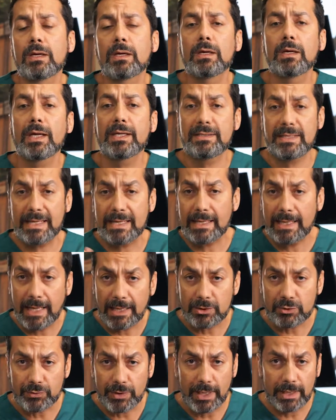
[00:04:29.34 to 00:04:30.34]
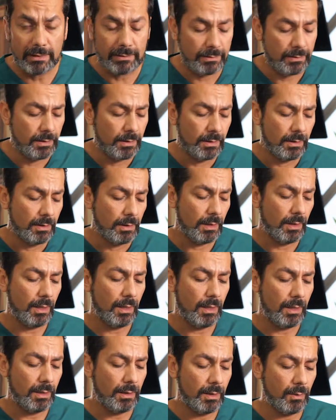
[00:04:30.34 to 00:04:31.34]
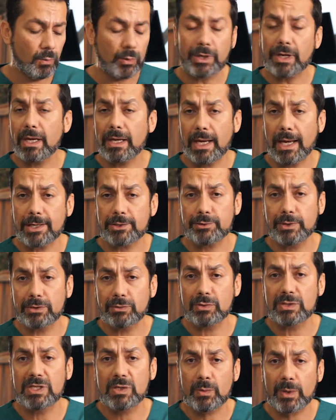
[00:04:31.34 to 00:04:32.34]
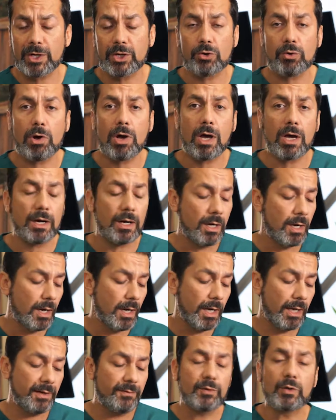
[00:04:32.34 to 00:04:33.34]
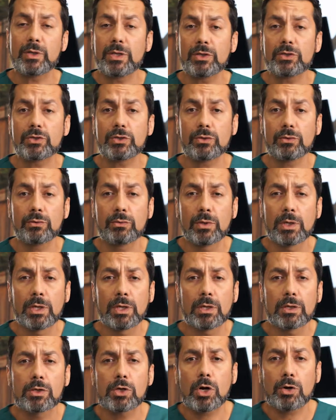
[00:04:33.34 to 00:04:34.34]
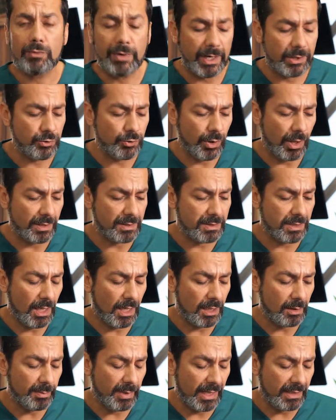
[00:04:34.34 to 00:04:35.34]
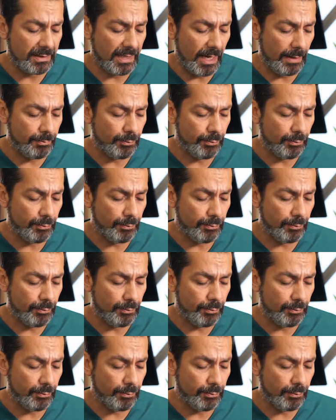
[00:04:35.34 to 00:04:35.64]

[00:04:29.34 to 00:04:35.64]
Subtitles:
and take an x-ray, a working x-ray, to see where you are and if you need to correct your osteotomy at that